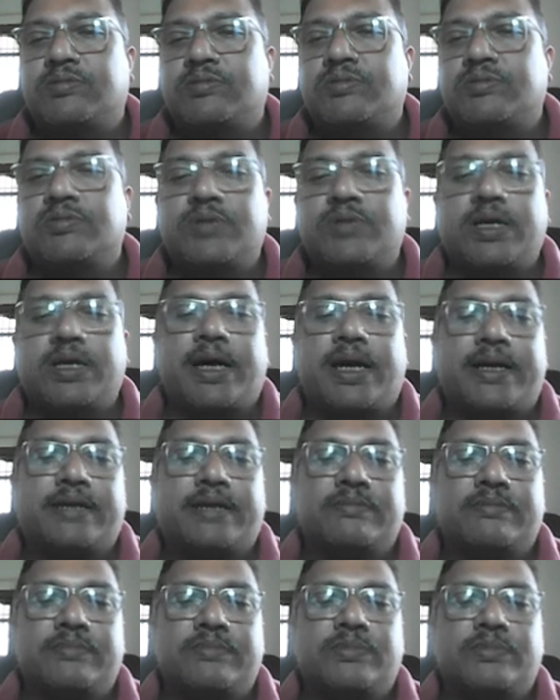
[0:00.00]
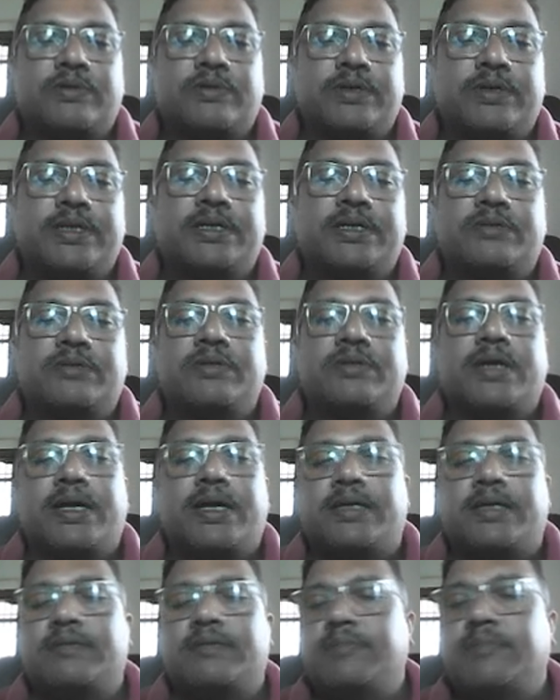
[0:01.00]
to the atom or near to the
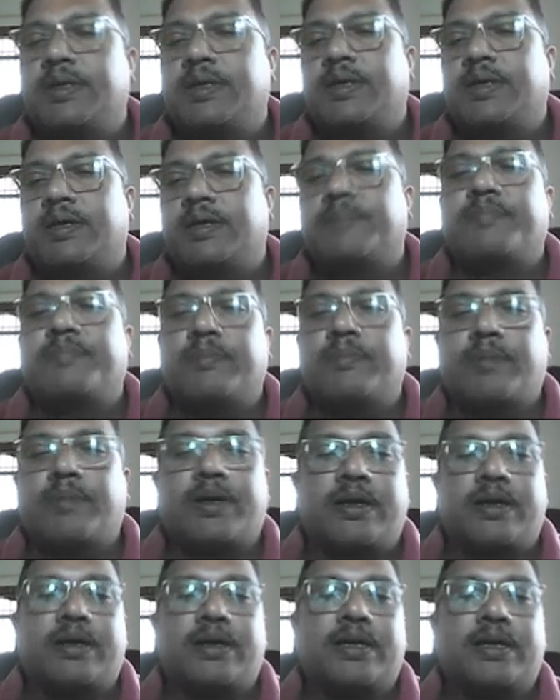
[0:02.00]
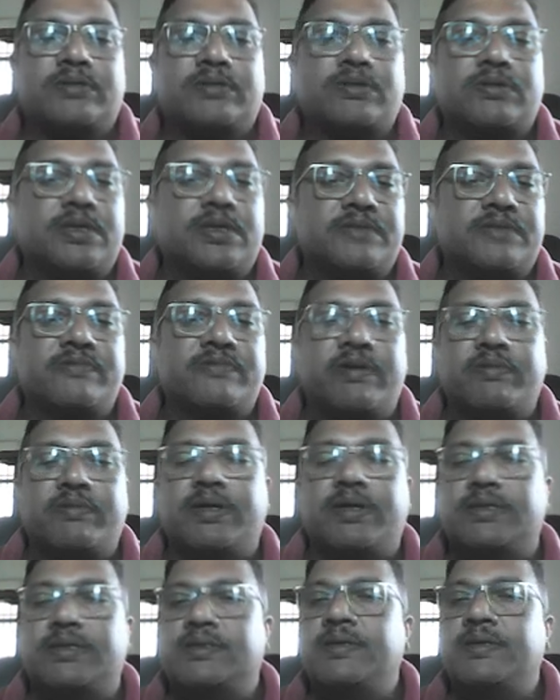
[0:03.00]
atom in a particle as well as wave
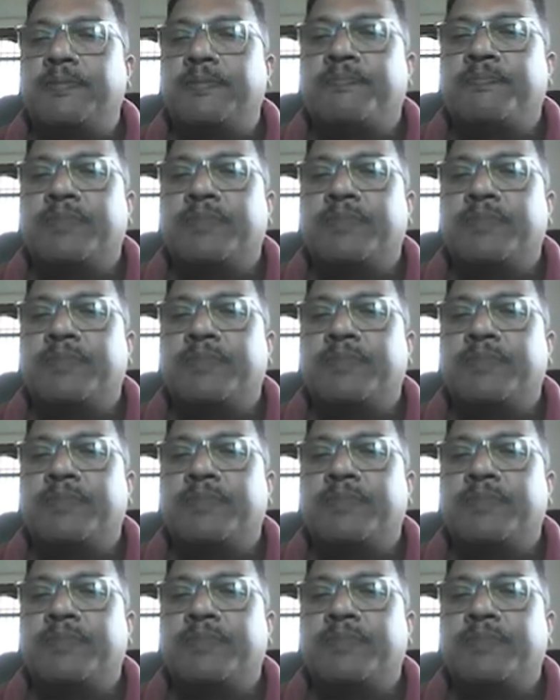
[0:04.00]
nature.